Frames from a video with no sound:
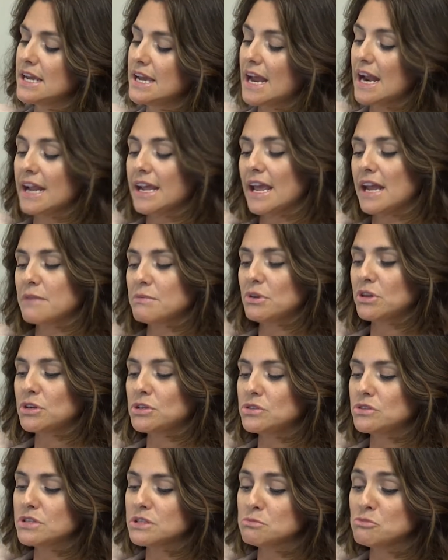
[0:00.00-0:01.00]
And again, I'm going
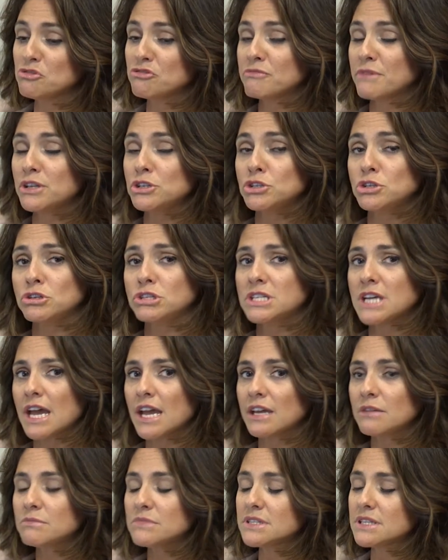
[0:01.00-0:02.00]
to do this movement 2
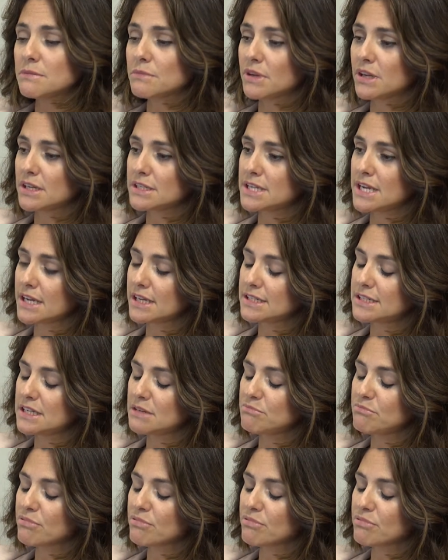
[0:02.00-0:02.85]
times. I'm going to take a deep